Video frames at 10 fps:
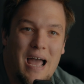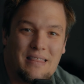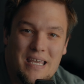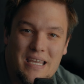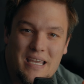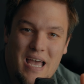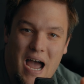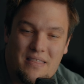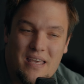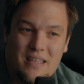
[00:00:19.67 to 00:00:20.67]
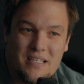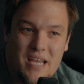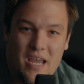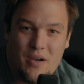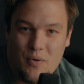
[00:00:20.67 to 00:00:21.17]
I think the
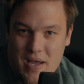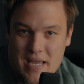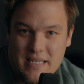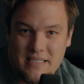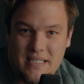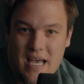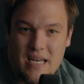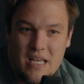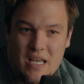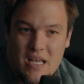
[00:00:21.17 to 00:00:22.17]
takeaway is that